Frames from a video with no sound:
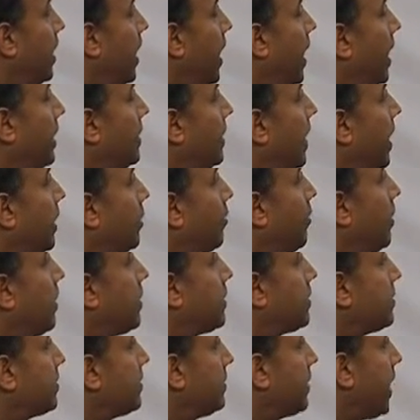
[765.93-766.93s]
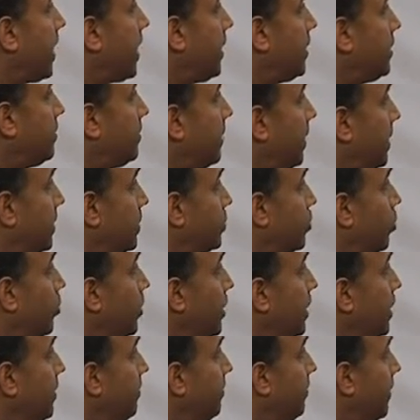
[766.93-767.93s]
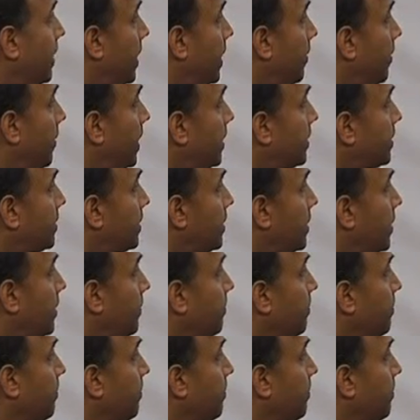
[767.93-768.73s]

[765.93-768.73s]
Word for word: and that was challenged by Sony Betamax.